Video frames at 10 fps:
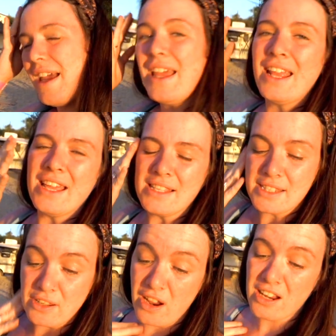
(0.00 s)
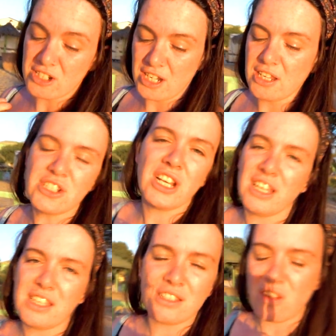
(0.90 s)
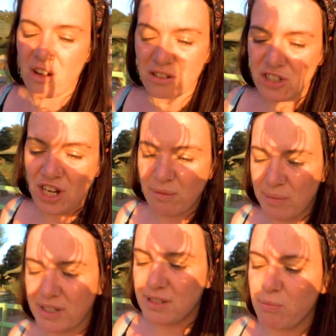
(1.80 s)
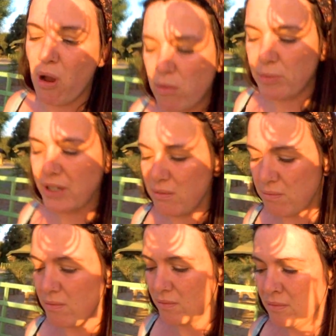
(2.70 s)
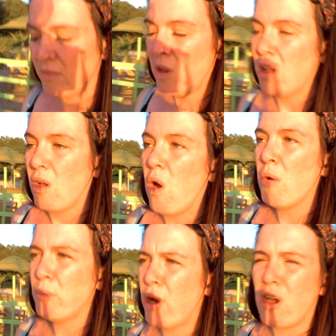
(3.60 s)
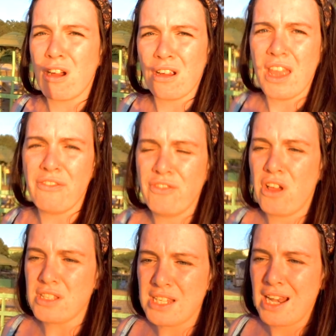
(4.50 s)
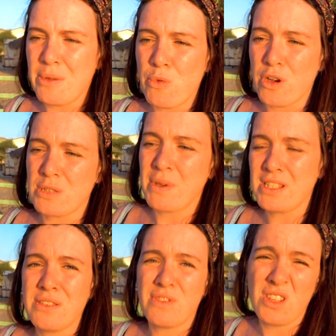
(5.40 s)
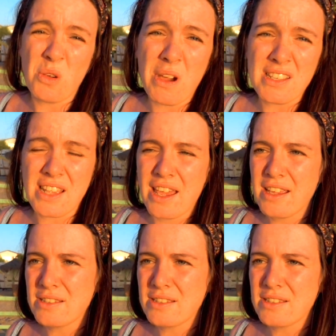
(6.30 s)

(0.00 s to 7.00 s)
It is. They're actually, Chile is not cheap. It's probably on par, if not slightly more expensive than the USA.